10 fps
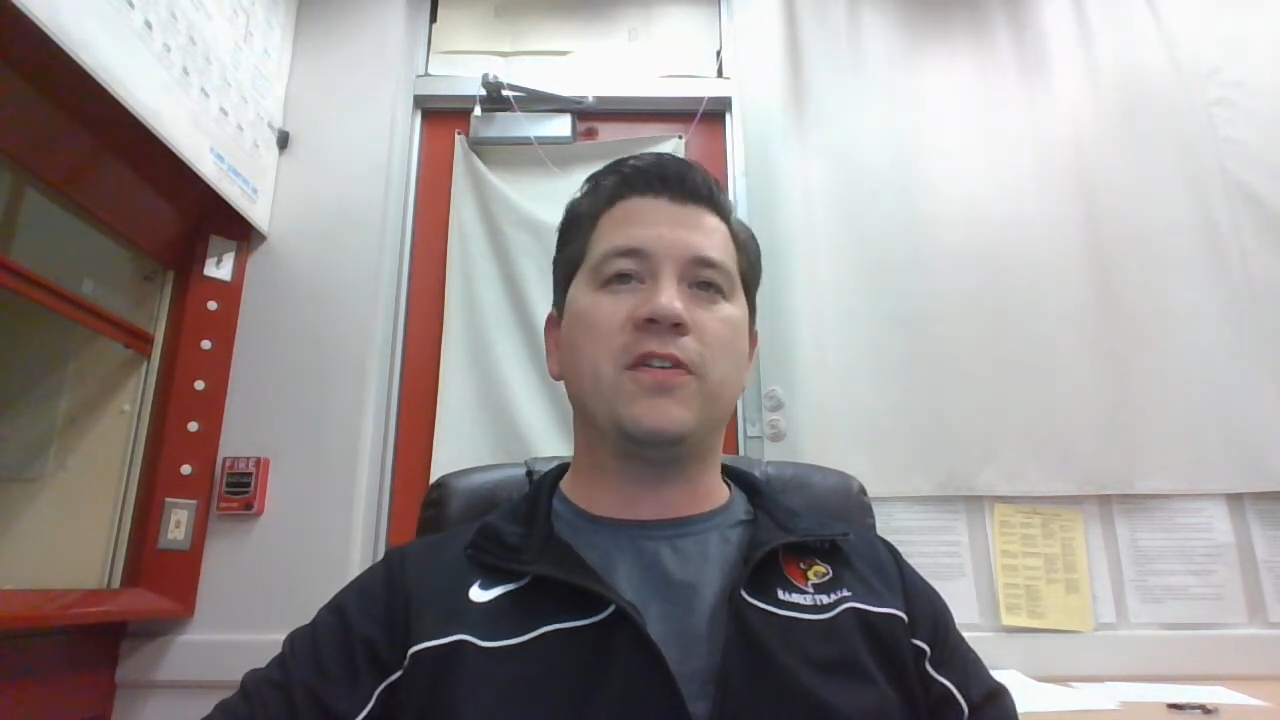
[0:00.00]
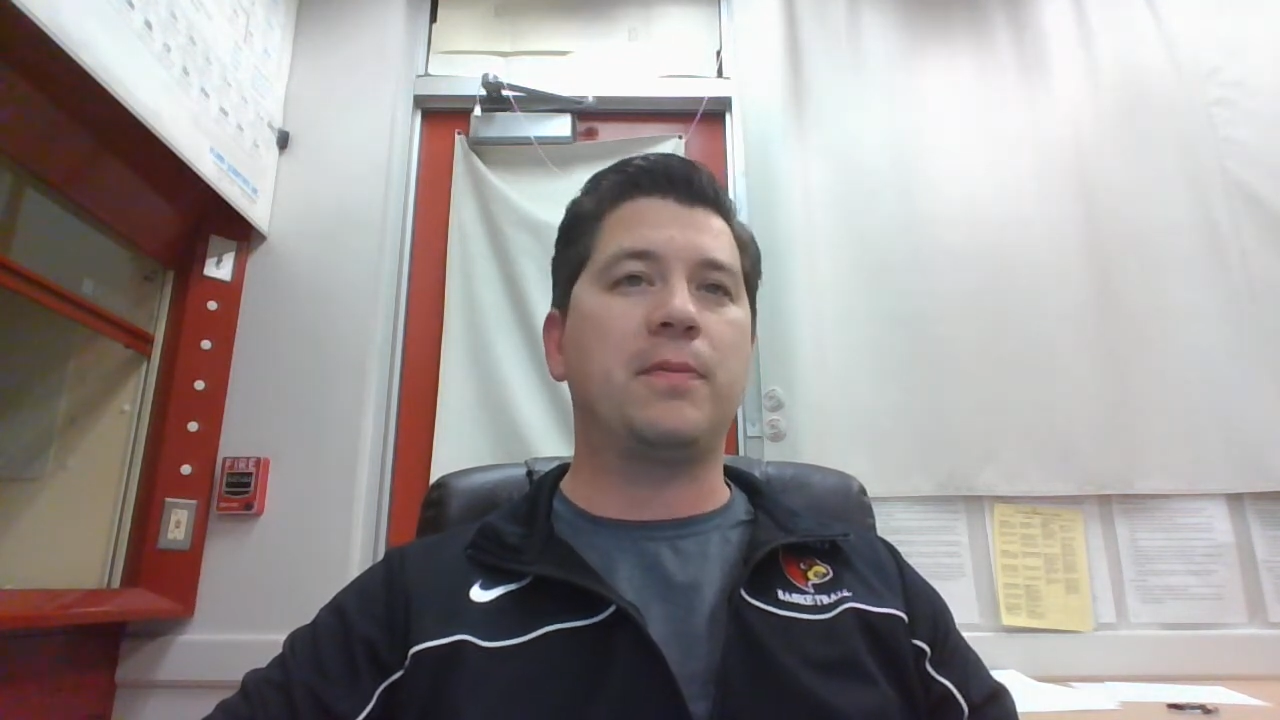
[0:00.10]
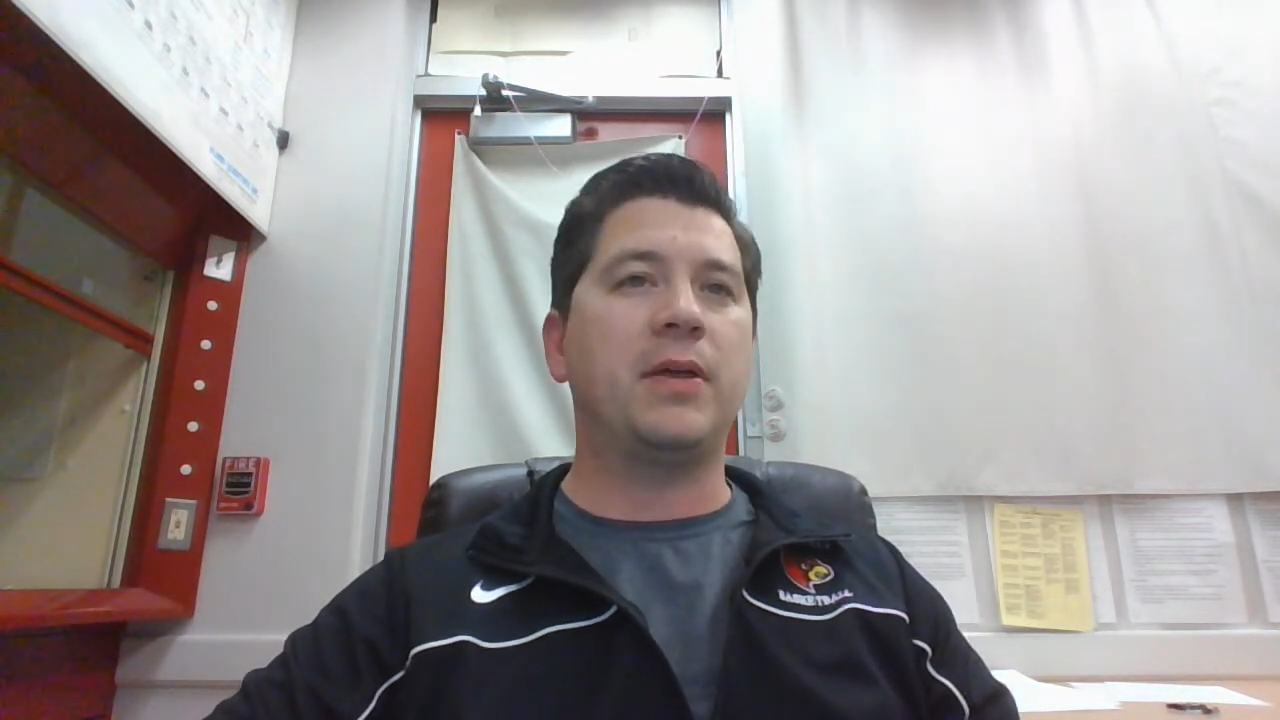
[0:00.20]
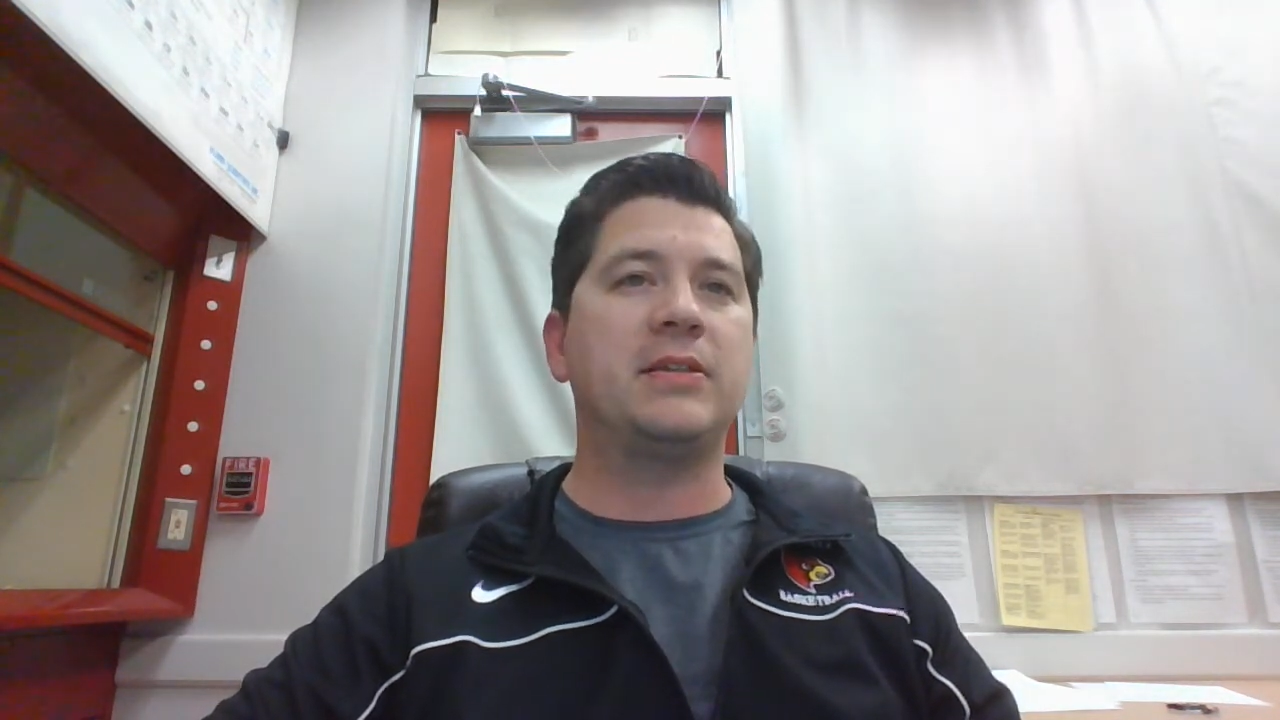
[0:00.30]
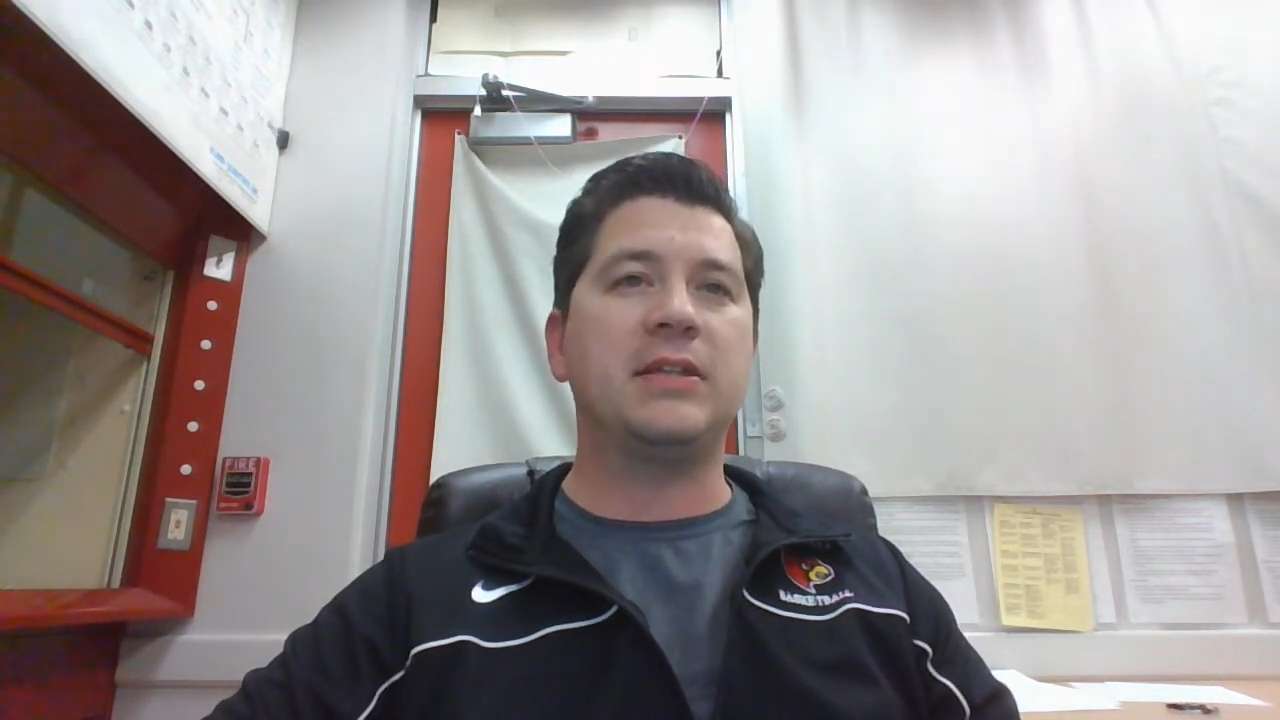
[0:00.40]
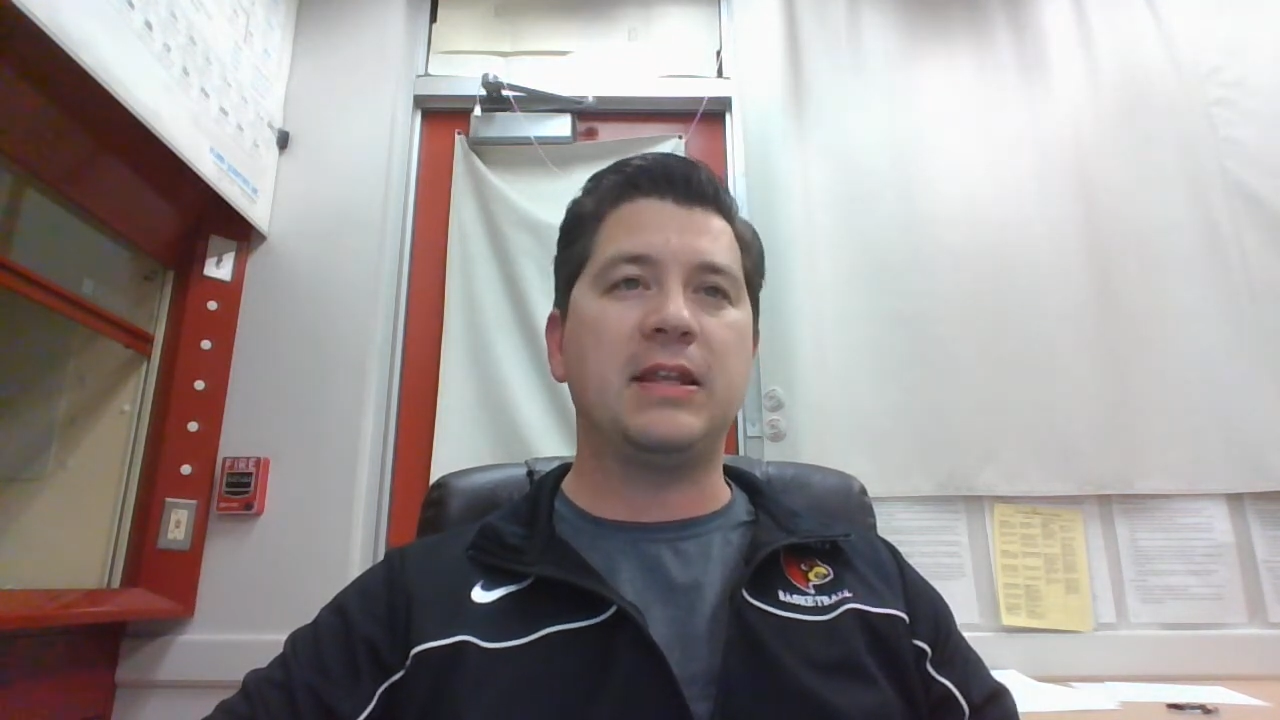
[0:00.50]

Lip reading: fifth place,